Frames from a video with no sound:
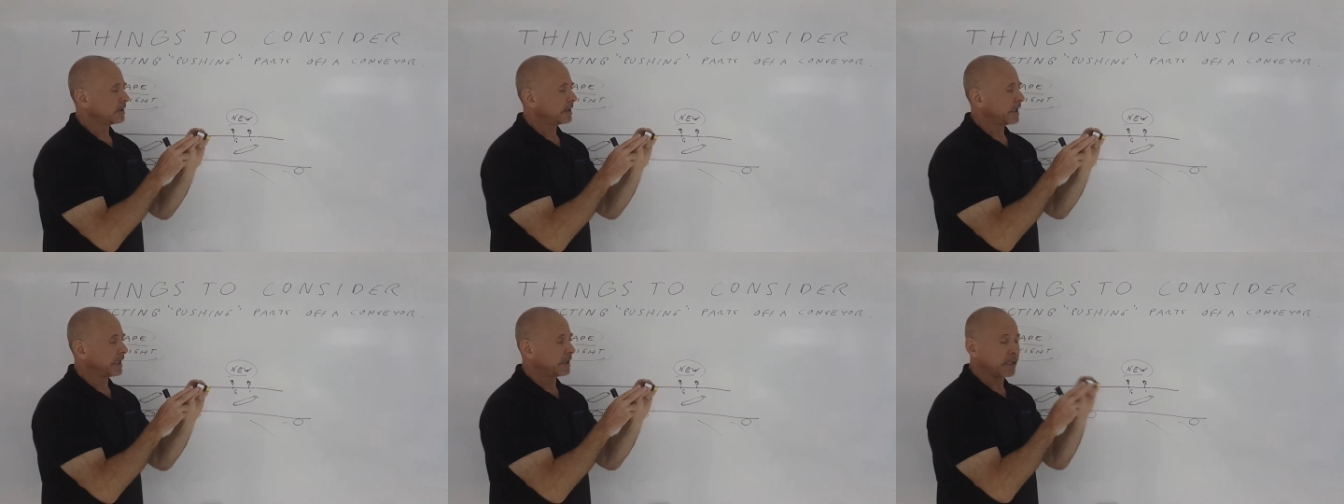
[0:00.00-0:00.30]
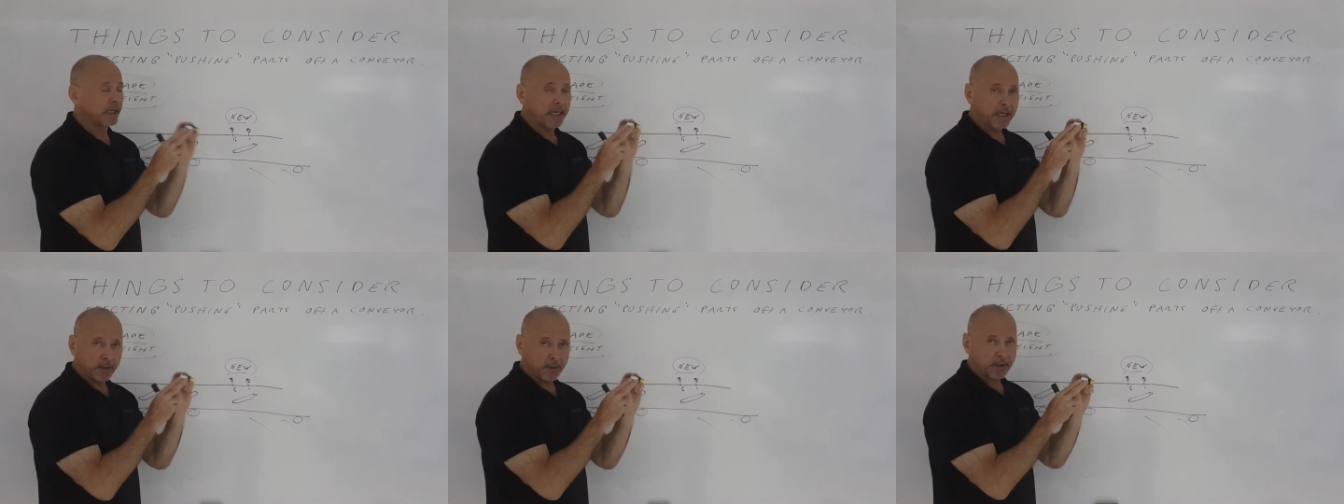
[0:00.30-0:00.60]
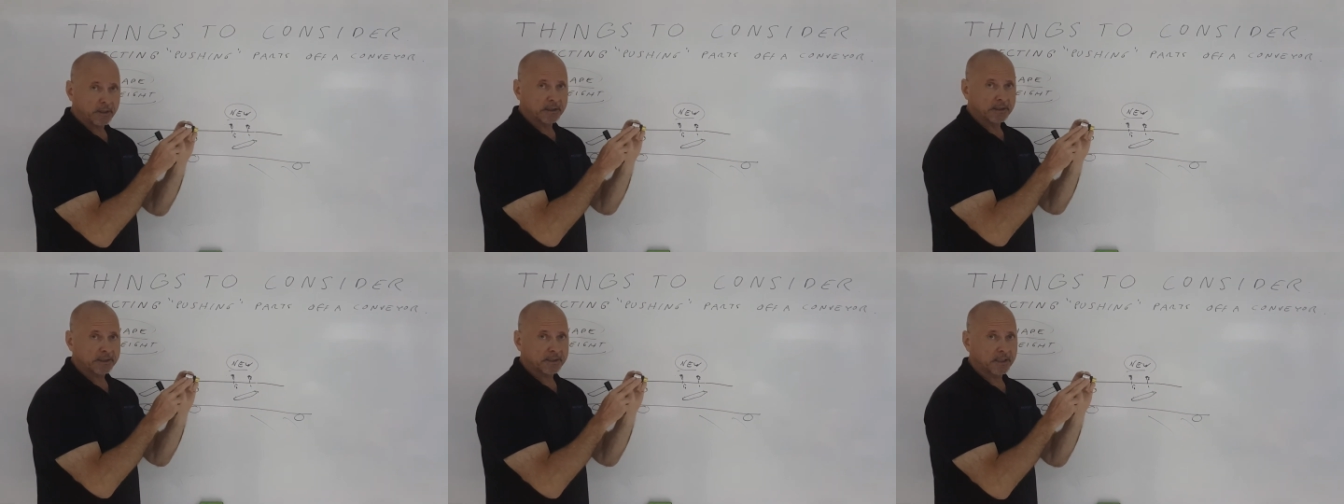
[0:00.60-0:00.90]
and the air
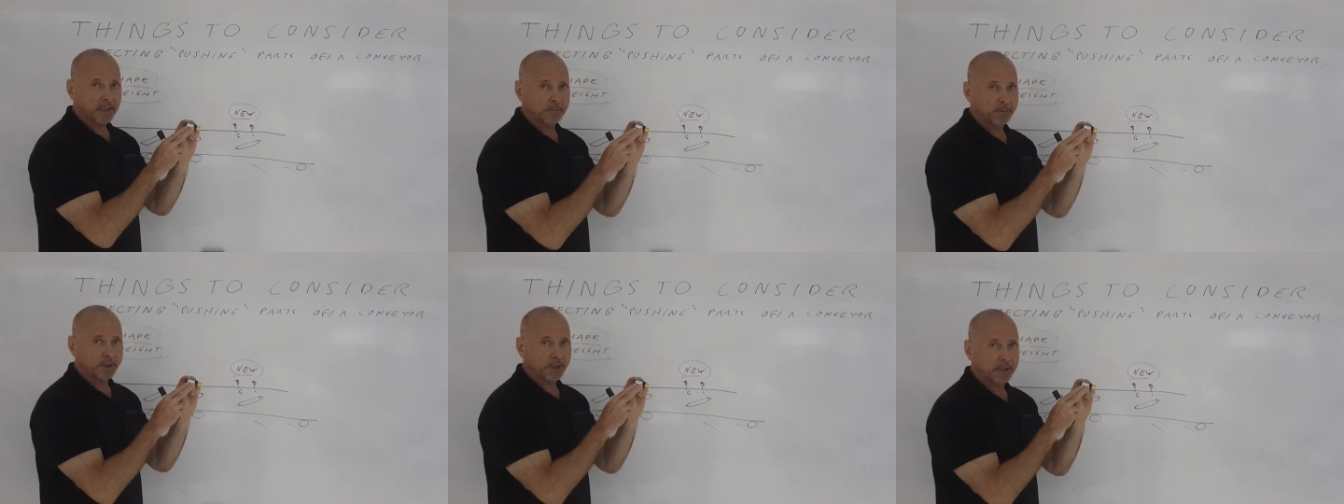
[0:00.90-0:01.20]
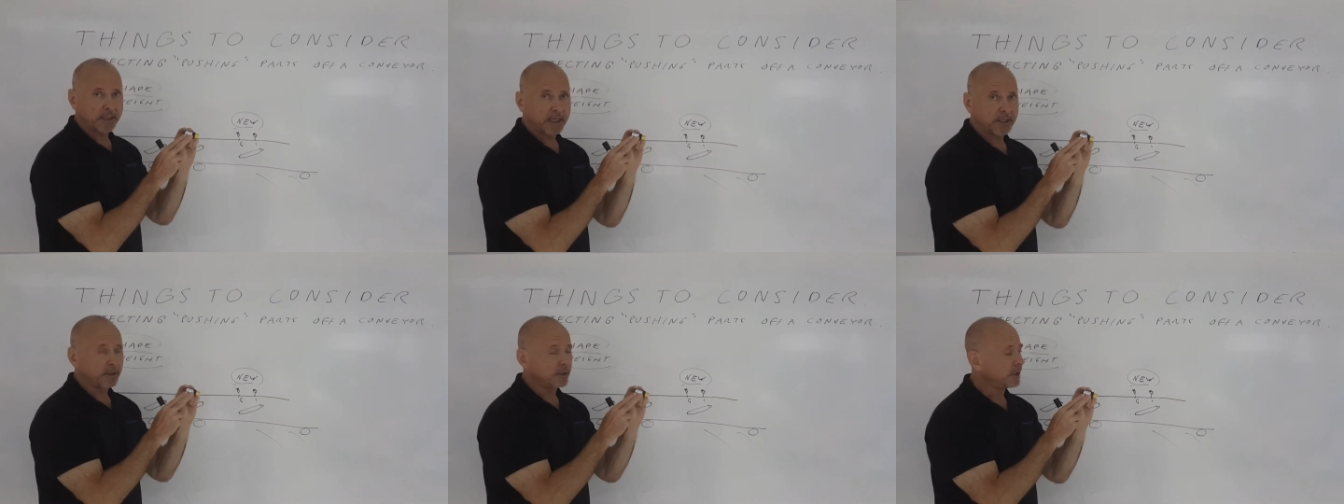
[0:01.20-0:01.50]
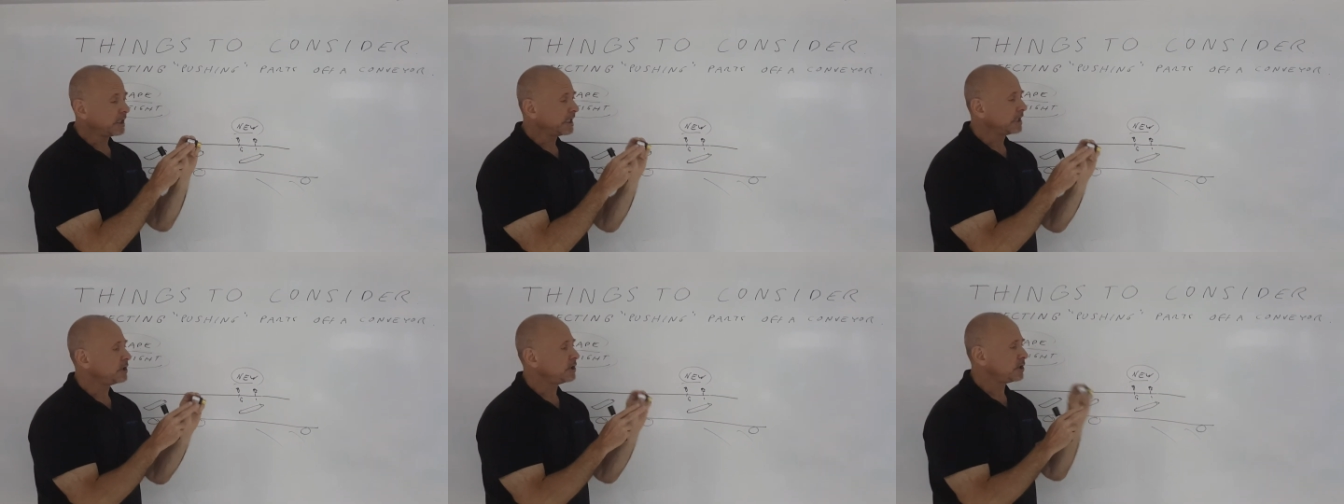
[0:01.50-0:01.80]
consumption that you
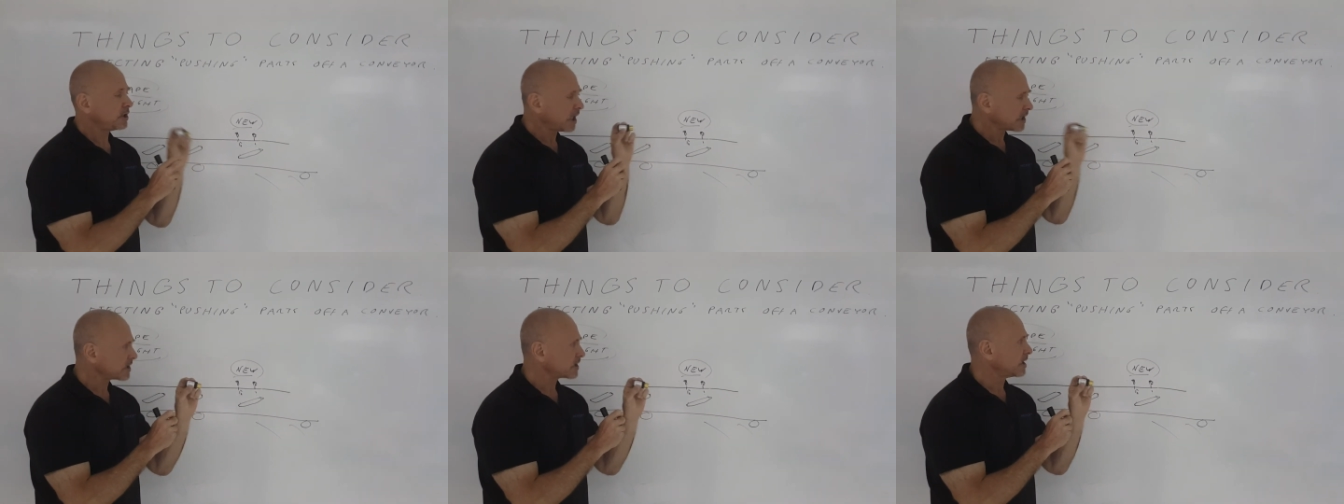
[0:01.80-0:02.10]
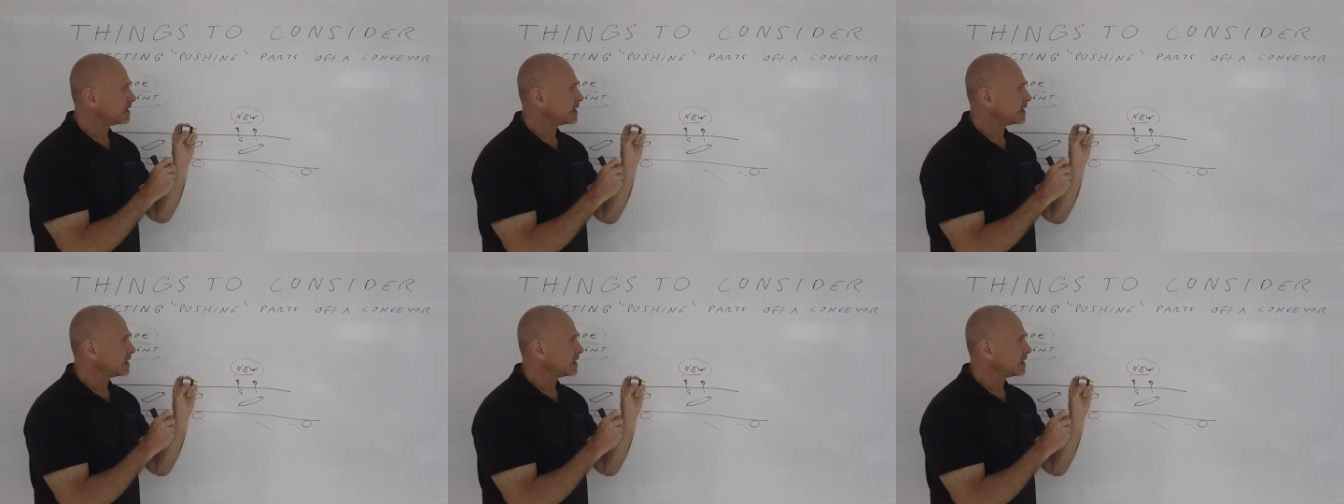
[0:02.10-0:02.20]
need just